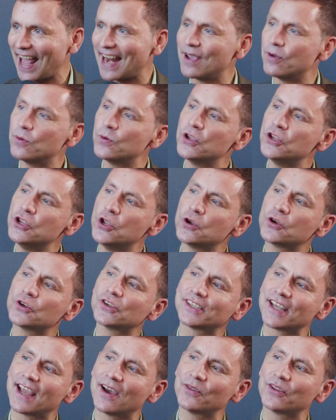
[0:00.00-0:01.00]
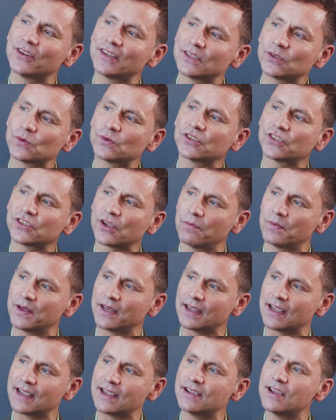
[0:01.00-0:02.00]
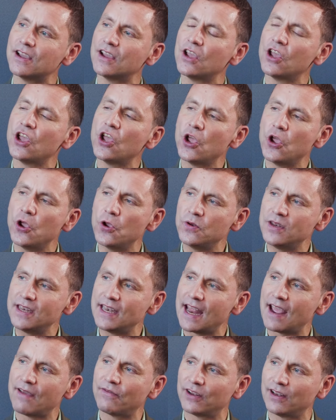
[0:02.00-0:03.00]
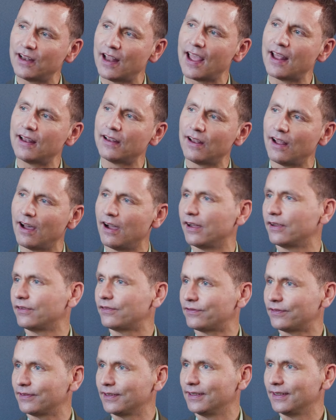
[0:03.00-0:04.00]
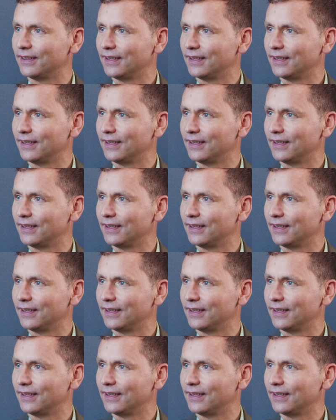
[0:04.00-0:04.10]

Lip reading: And you could tell that this was somebody who never let life